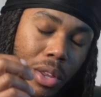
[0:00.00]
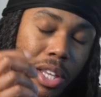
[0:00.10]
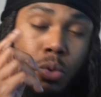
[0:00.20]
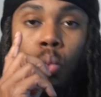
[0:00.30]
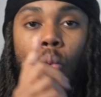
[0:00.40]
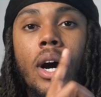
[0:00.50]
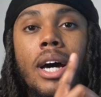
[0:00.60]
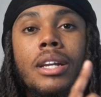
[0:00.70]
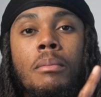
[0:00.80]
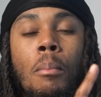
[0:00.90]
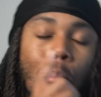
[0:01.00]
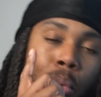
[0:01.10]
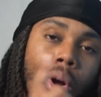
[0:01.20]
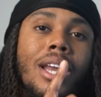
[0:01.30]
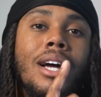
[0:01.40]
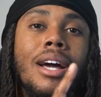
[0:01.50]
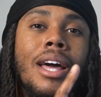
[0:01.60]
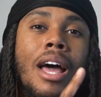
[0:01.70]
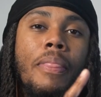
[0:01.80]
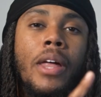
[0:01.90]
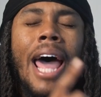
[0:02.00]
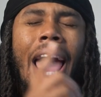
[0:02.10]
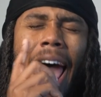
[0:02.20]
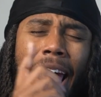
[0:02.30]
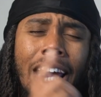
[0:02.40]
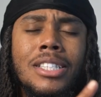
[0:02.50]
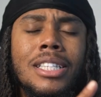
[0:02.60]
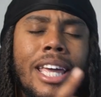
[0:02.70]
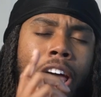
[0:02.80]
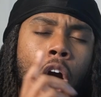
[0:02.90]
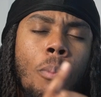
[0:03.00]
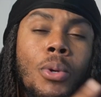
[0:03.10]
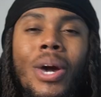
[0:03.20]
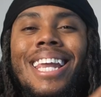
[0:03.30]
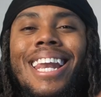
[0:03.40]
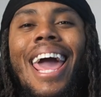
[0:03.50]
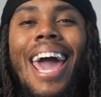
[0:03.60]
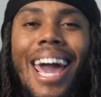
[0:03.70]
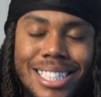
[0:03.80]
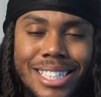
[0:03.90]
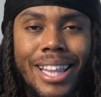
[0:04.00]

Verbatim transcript: you this one product that actually help you enhance